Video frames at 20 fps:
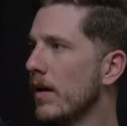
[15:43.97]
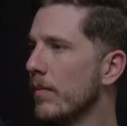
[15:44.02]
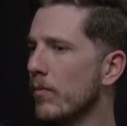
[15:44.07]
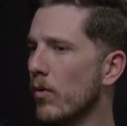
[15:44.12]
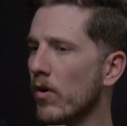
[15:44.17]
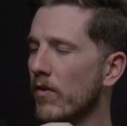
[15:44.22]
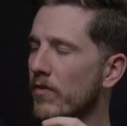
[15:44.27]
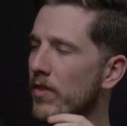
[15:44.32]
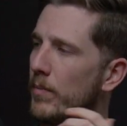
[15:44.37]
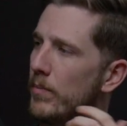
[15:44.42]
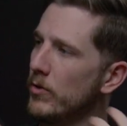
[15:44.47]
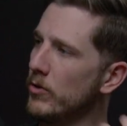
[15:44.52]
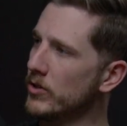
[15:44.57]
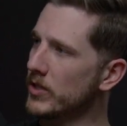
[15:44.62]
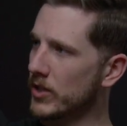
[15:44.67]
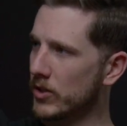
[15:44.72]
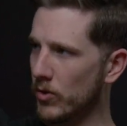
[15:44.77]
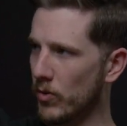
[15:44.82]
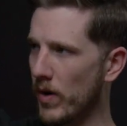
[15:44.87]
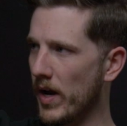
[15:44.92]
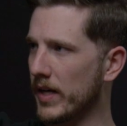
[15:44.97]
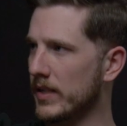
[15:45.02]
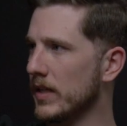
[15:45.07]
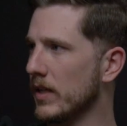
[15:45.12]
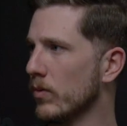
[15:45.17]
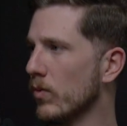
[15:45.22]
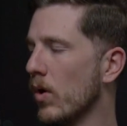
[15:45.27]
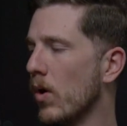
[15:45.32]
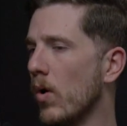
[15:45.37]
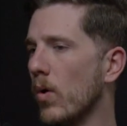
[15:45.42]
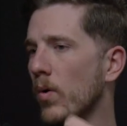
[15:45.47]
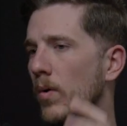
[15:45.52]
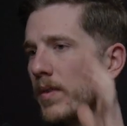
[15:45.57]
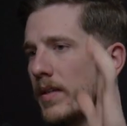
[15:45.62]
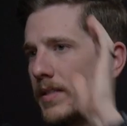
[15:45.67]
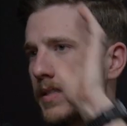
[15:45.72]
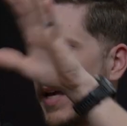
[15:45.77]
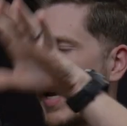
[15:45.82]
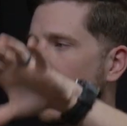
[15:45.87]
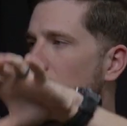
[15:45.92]
more of the music directing role and
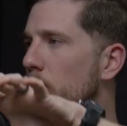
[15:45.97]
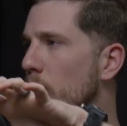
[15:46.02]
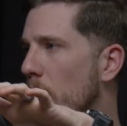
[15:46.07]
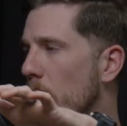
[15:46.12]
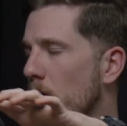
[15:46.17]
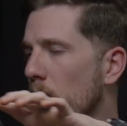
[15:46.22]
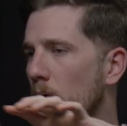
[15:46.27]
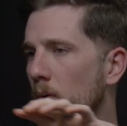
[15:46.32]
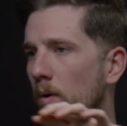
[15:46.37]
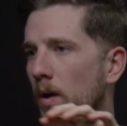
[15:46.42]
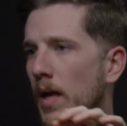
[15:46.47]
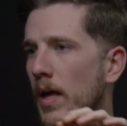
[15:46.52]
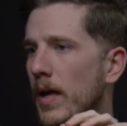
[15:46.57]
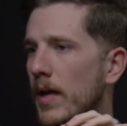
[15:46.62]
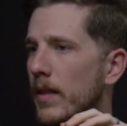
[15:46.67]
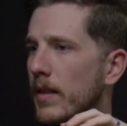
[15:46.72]
the tech role,